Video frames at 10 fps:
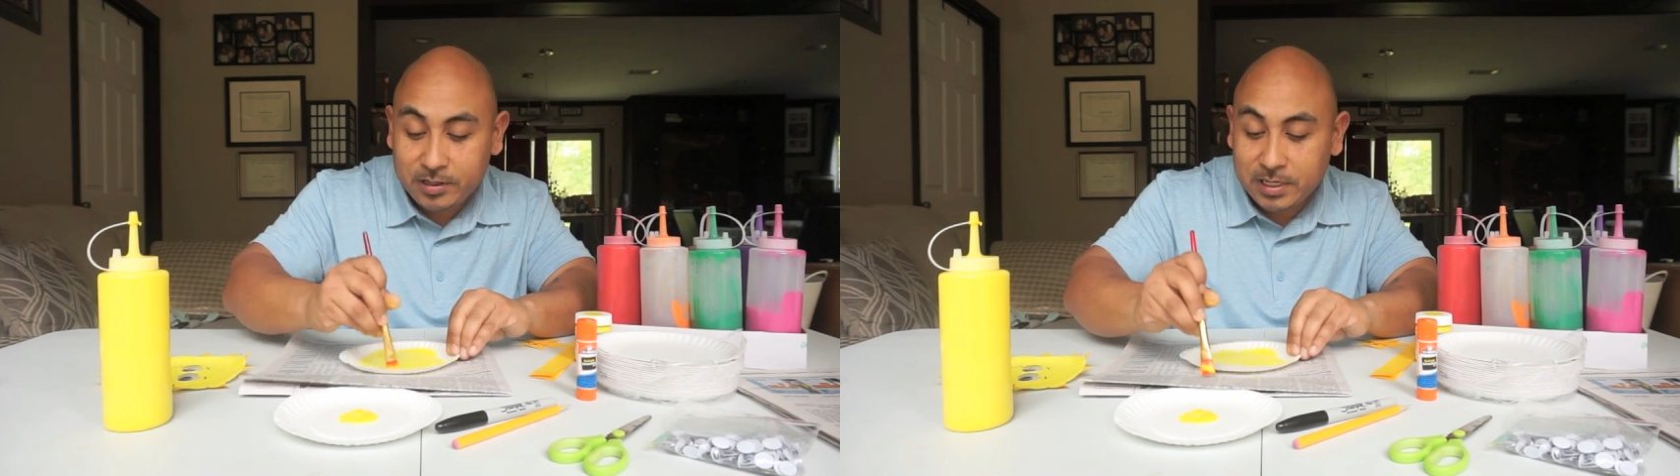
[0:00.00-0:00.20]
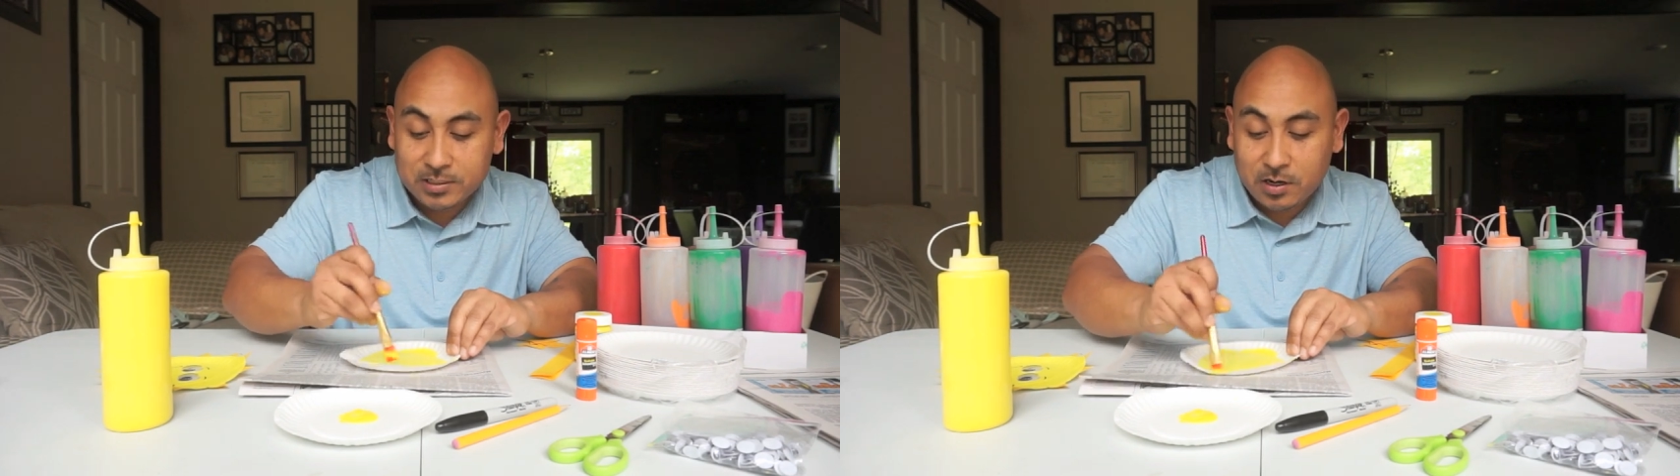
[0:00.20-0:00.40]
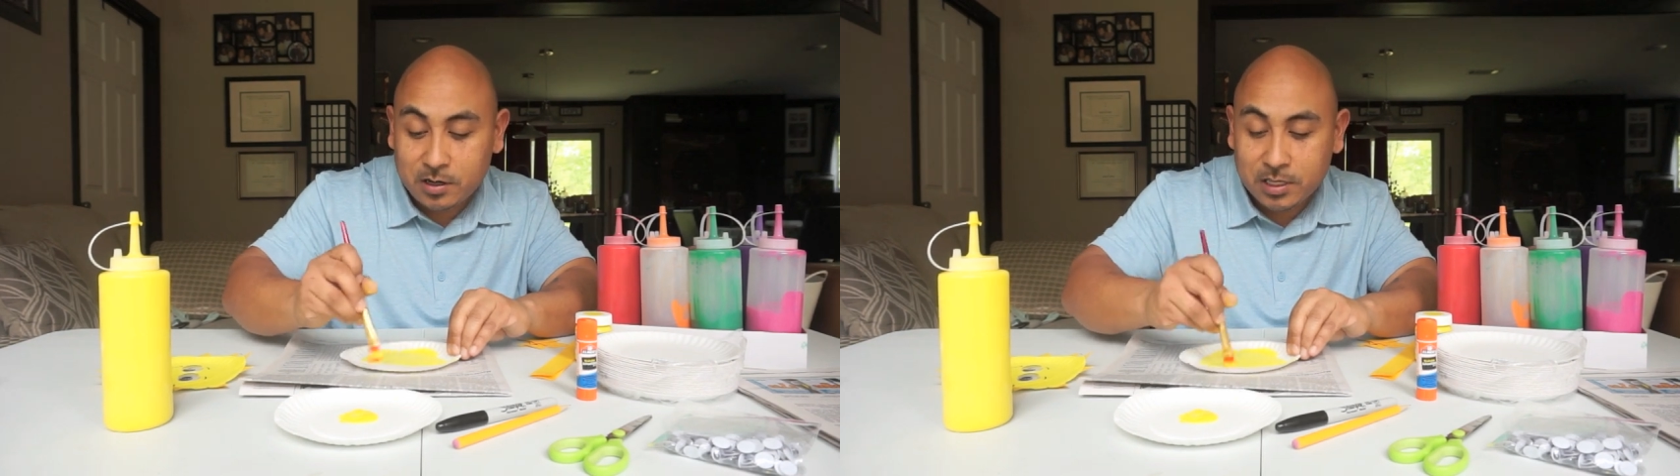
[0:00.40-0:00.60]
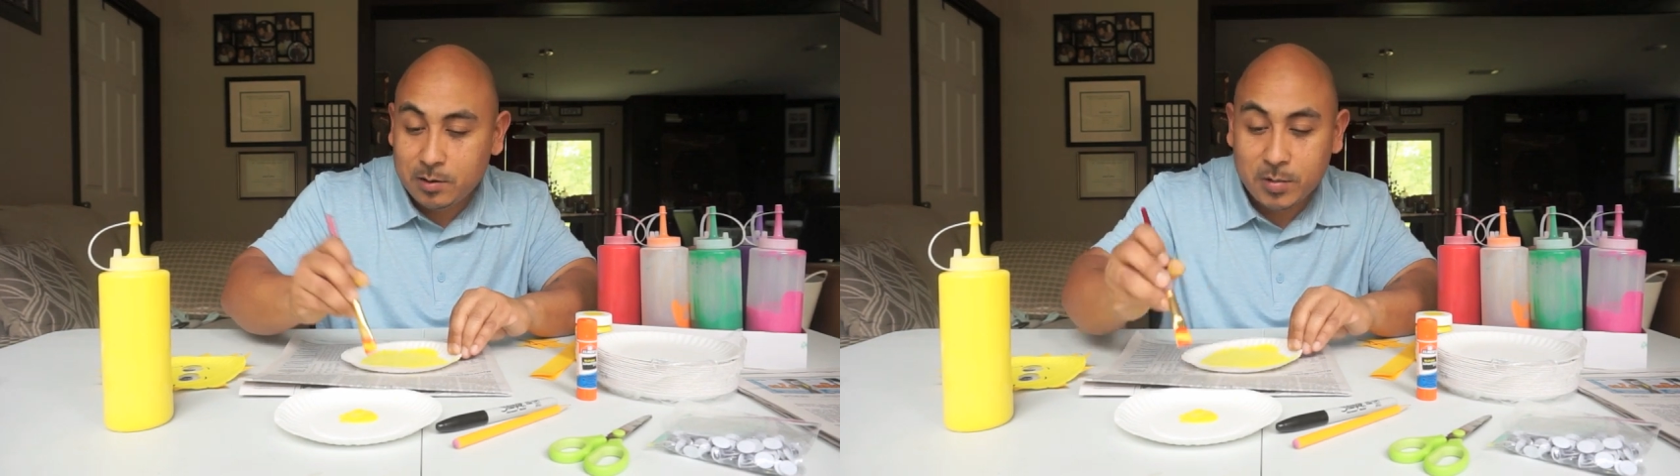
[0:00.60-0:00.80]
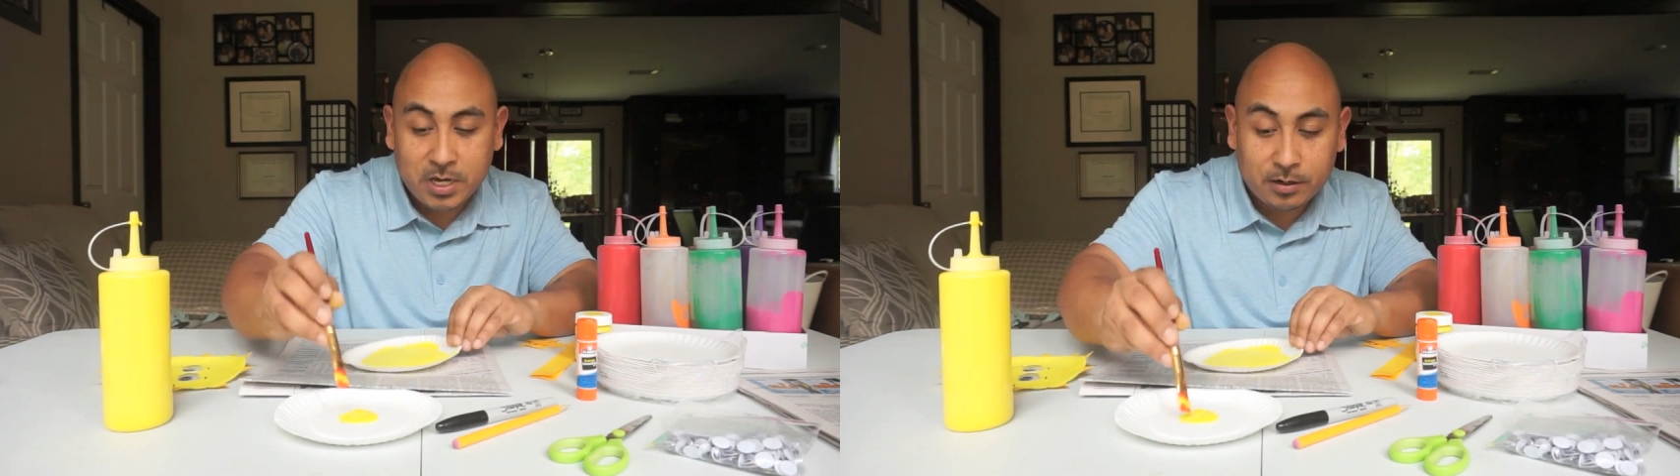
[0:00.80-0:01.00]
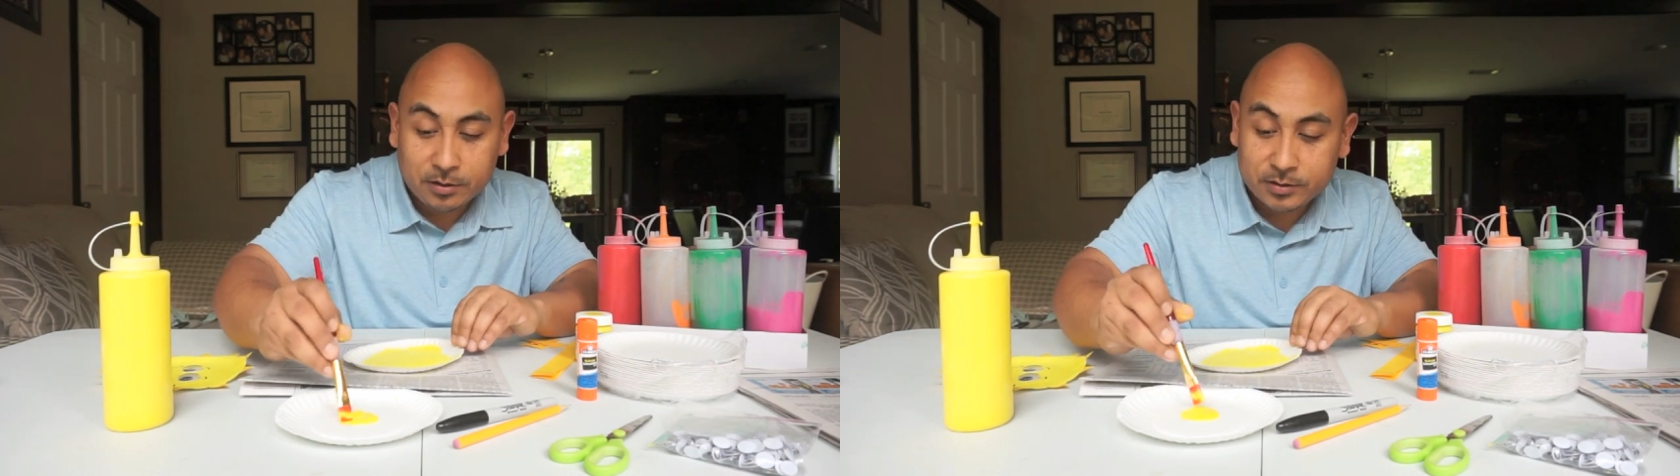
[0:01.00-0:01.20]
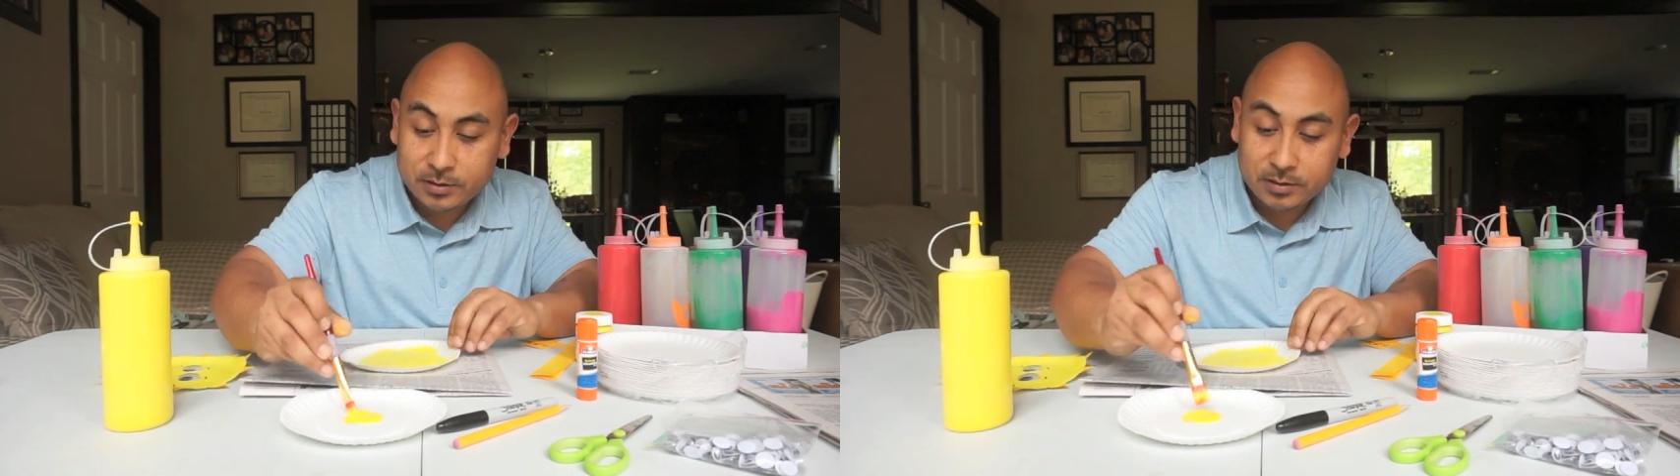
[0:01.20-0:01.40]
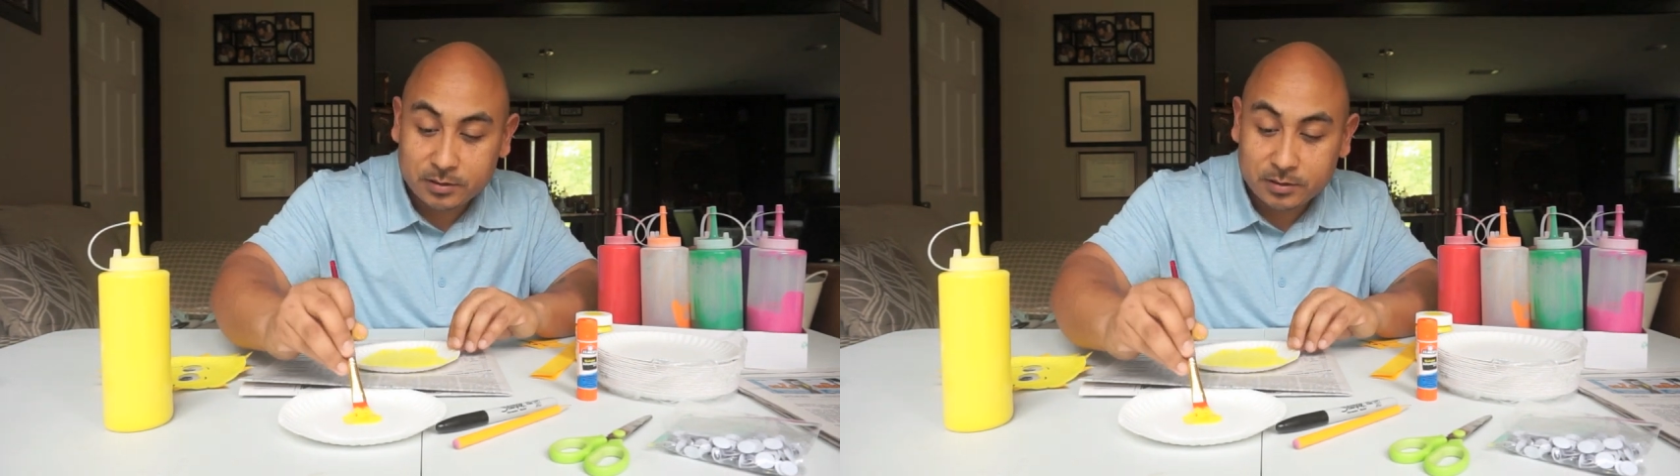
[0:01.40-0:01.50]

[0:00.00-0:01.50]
that's all that matters.